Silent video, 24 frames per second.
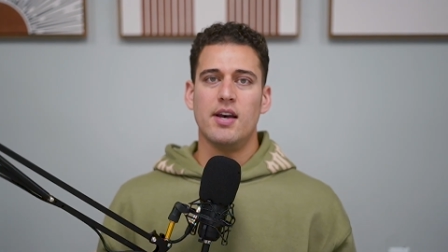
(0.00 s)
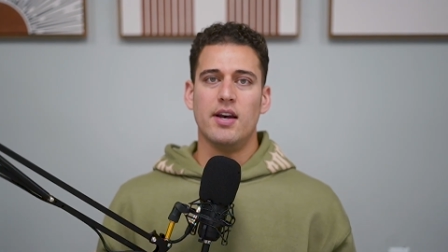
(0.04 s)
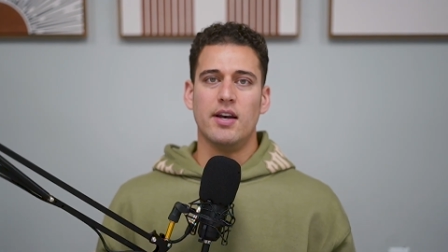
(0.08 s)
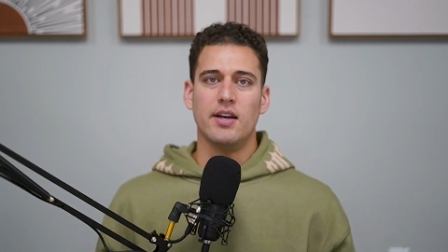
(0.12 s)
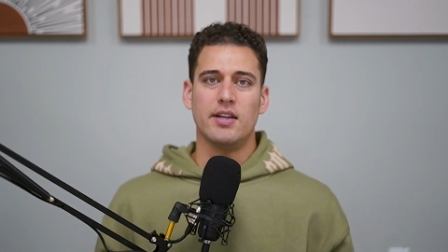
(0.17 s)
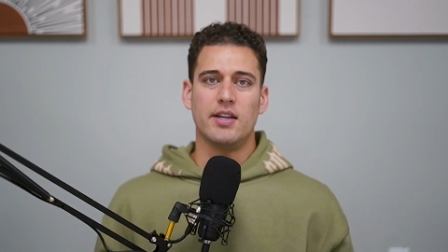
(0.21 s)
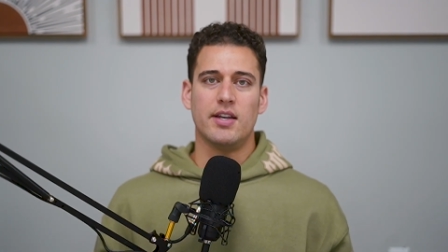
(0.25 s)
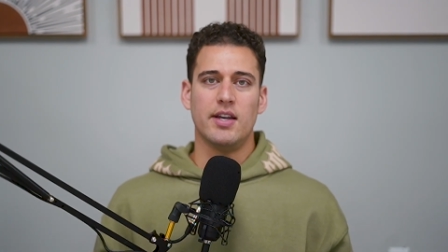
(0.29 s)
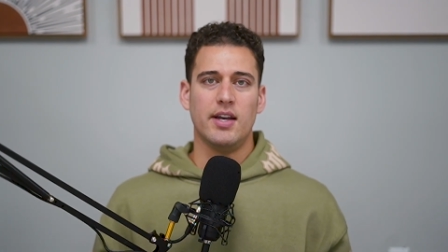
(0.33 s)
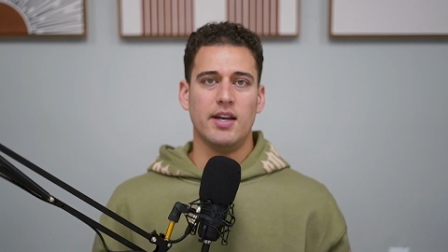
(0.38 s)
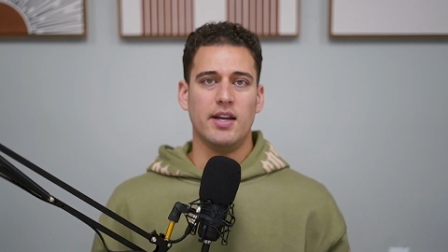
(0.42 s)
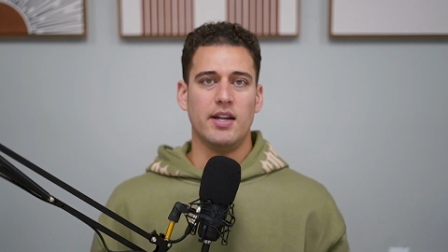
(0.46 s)

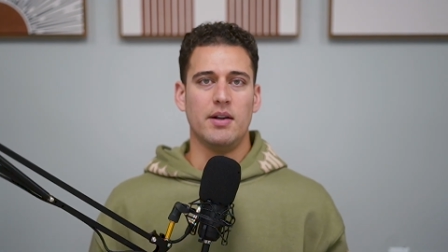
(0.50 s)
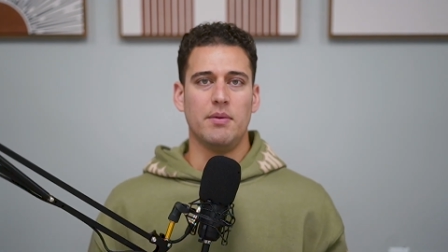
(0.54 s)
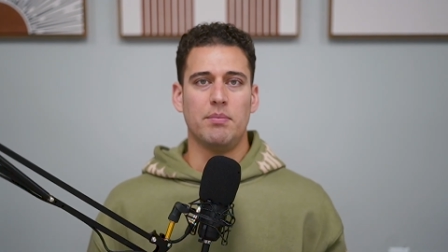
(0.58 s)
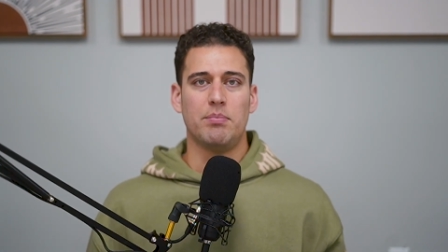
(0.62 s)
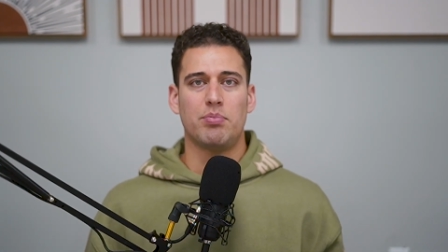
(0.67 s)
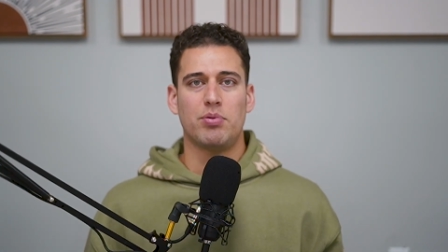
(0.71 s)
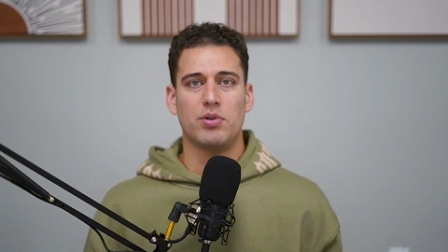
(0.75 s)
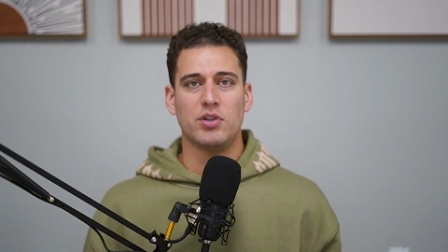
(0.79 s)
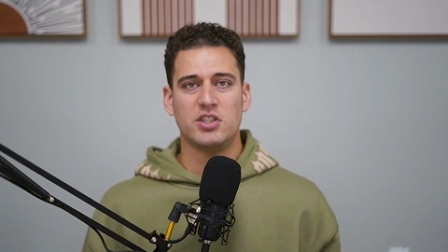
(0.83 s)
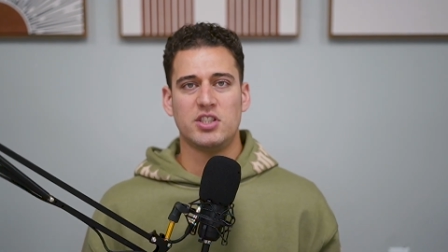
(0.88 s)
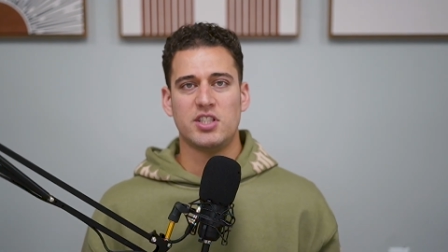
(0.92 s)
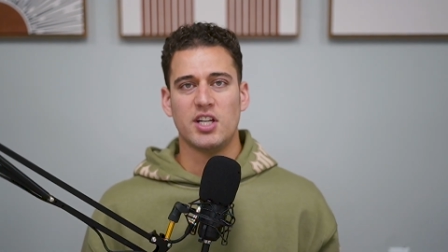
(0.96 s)
Again,
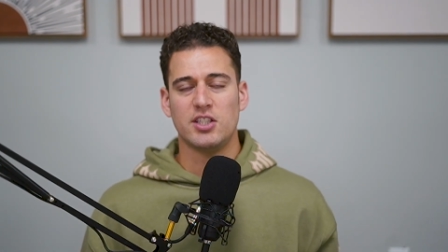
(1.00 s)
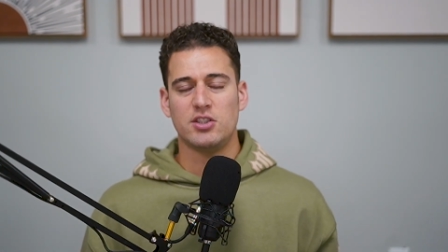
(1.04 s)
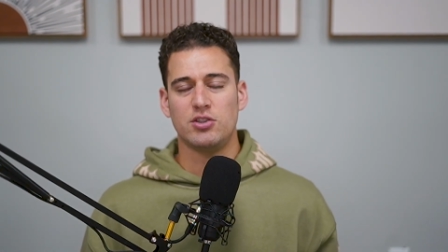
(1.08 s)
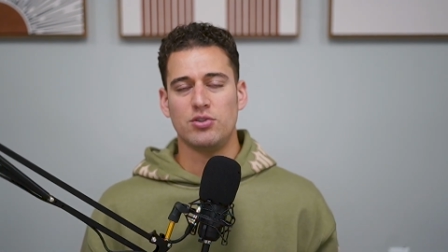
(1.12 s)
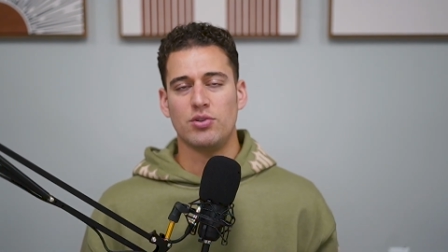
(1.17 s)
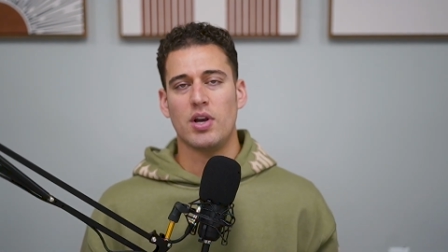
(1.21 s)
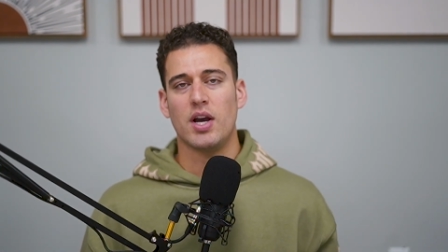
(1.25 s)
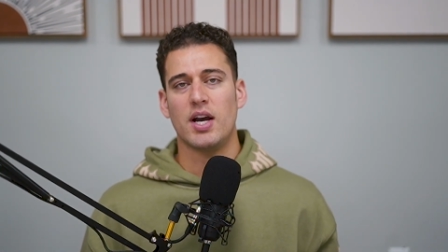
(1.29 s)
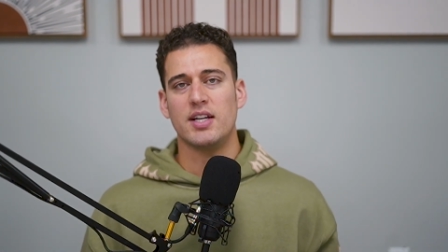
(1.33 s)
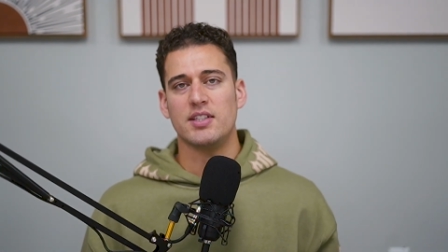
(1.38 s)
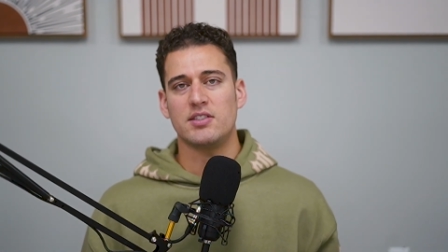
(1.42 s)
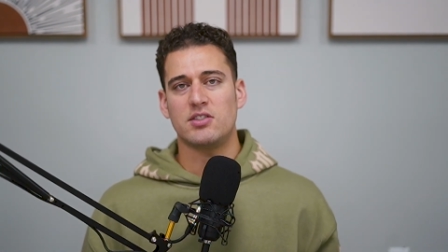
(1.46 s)
appreciate you
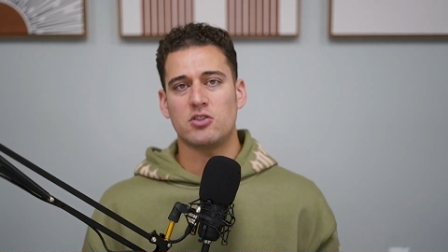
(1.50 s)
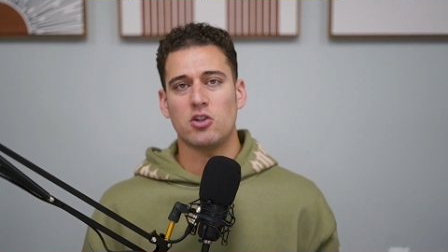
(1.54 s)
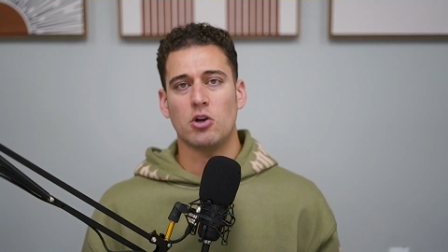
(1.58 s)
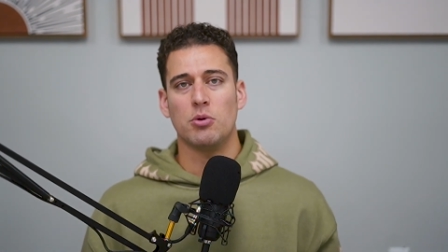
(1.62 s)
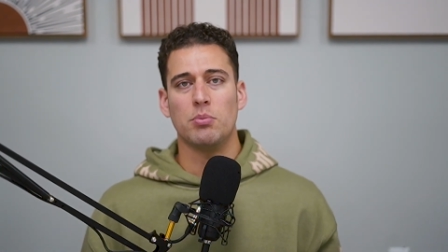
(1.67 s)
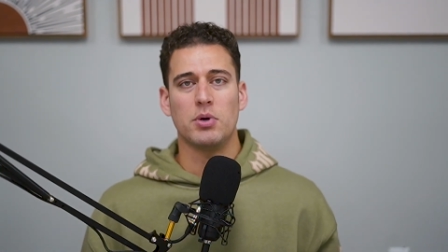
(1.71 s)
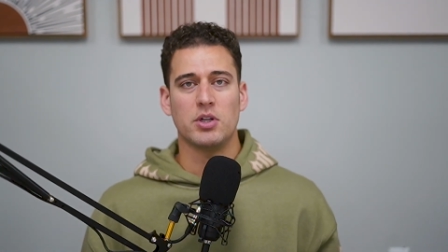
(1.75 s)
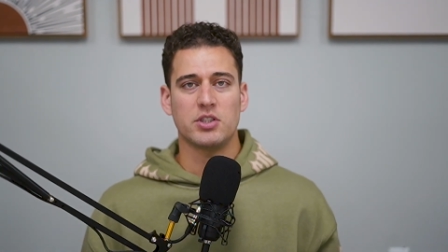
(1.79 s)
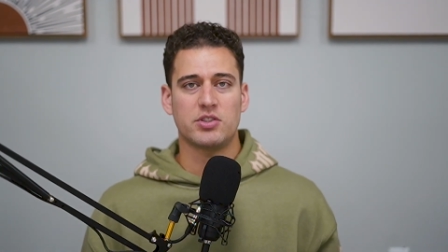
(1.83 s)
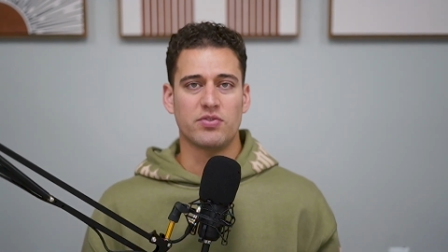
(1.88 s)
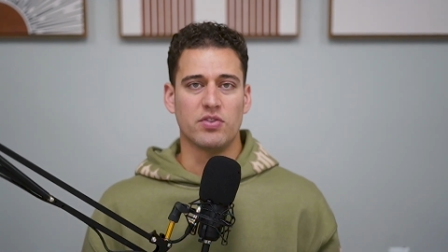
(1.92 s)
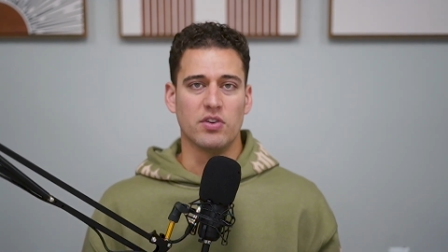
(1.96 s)
guys so
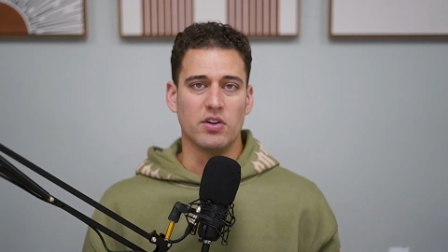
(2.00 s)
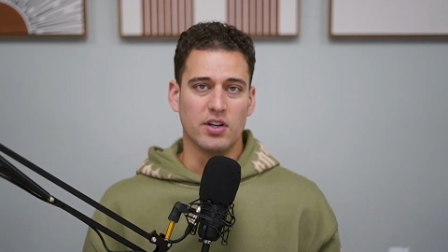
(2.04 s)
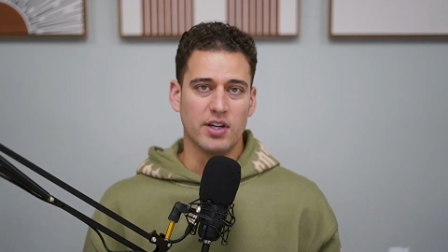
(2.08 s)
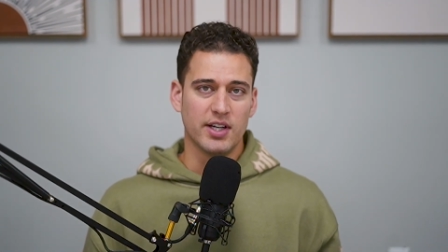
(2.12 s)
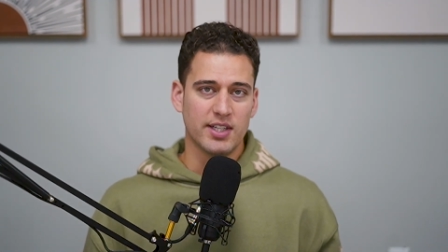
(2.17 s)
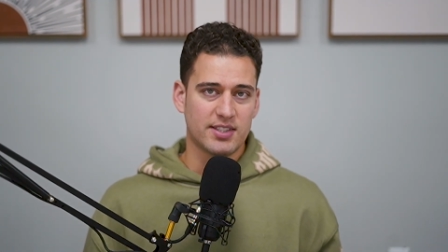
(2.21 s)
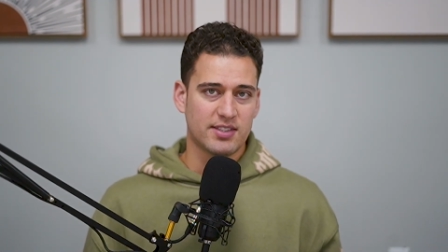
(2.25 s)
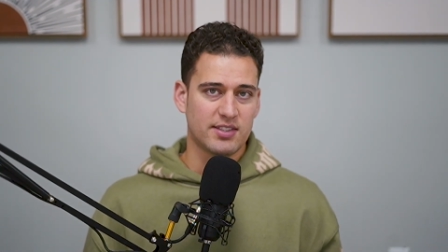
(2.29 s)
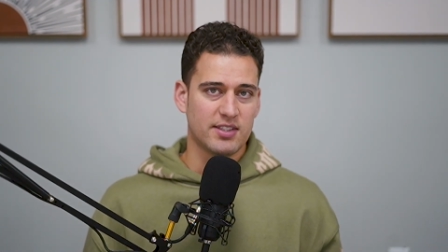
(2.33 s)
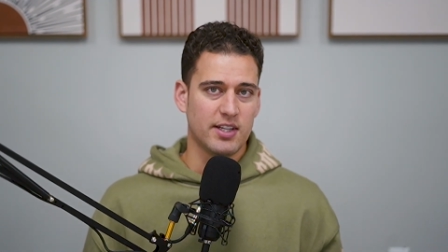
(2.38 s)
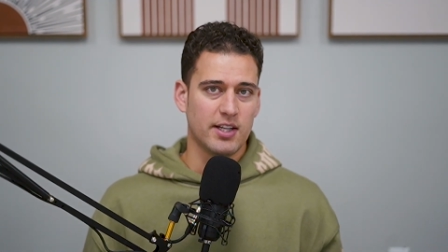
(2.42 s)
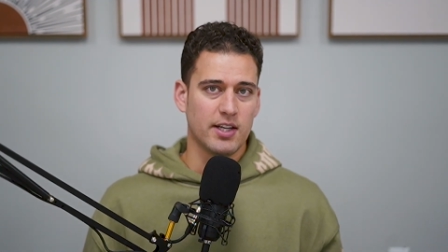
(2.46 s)
much for
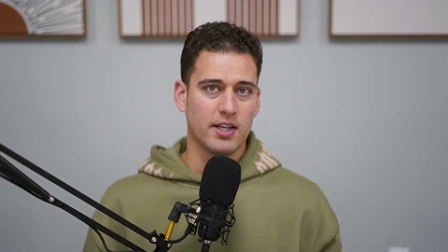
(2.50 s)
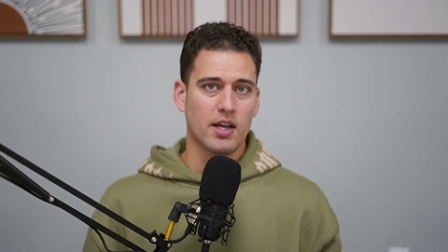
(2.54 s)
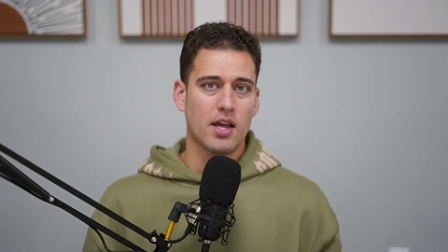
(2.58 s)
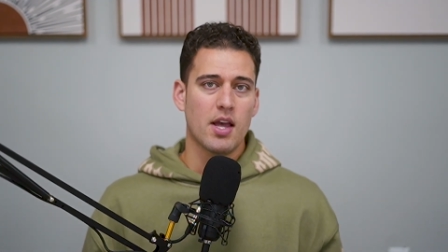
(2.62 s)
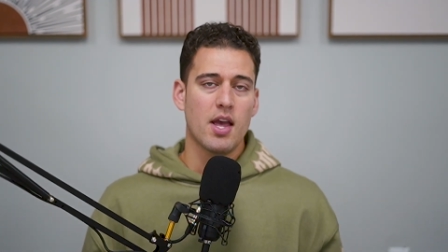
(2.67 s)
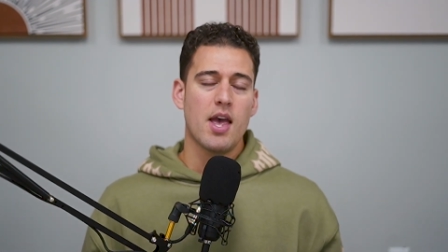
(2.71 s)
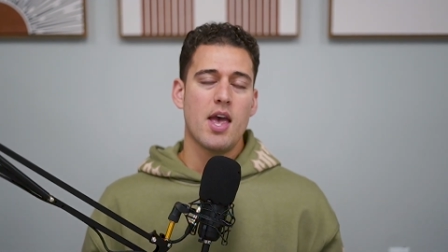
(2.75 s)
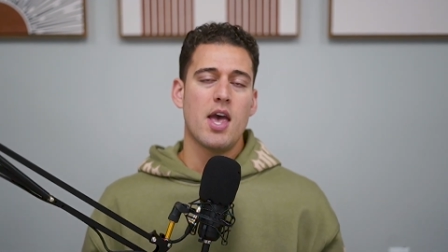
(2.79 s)
listening.